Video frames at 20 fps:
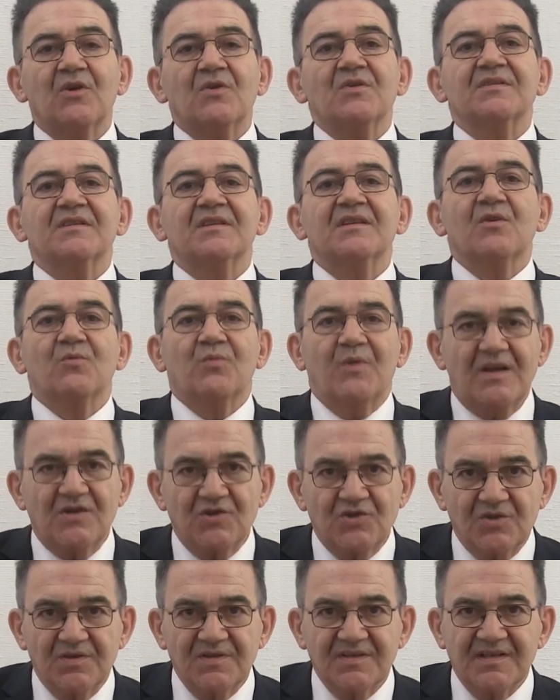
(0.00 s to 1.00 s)
asking
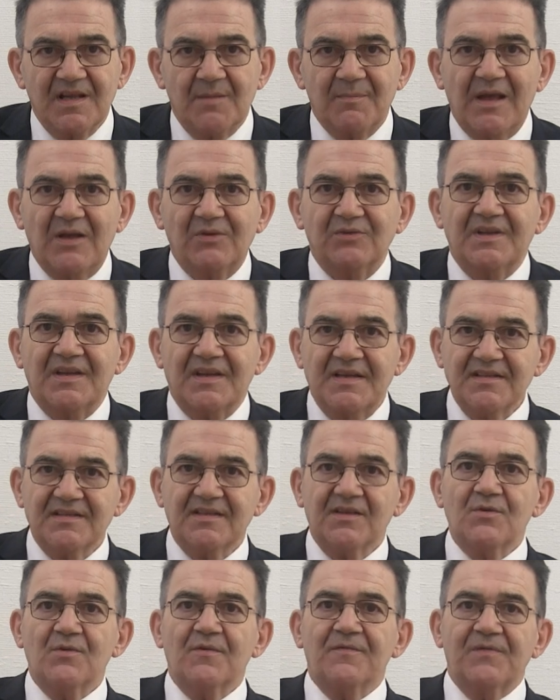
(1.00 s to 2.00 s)
questions about the
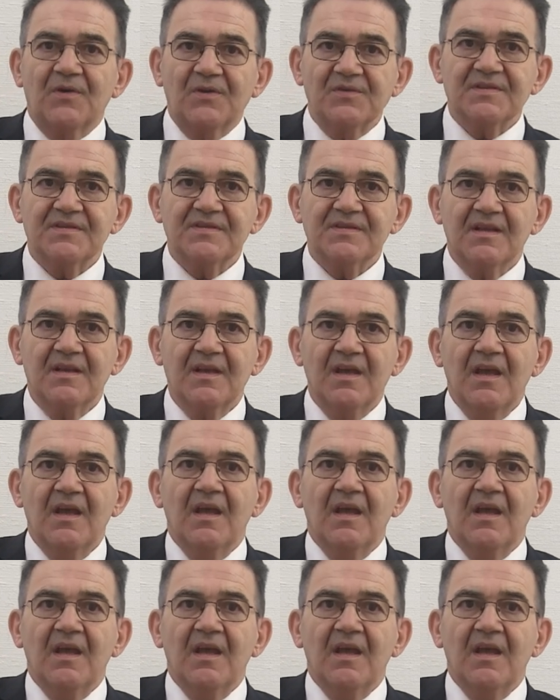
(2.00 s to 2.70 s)
history of funds,